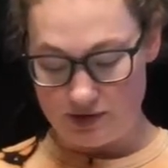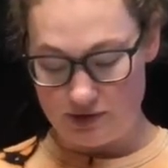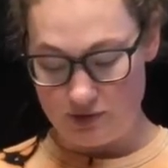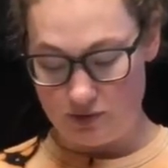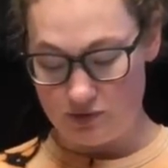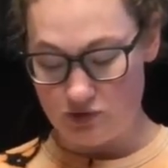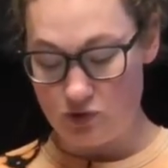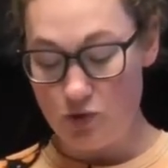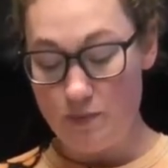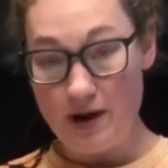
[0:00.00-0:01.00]
to
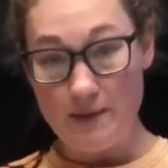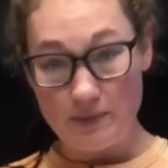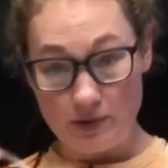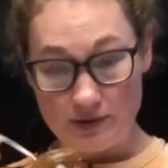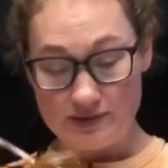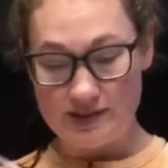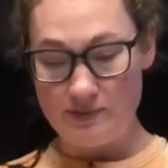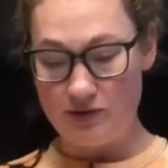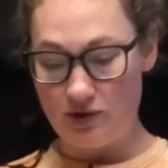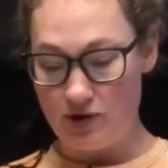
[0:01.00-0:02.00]
scoop up some of
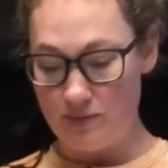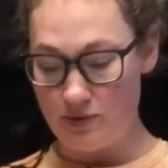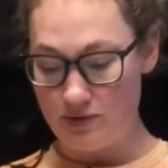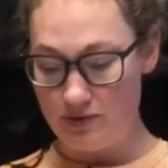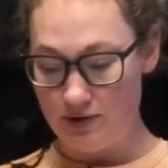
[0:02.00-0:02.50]
the caramel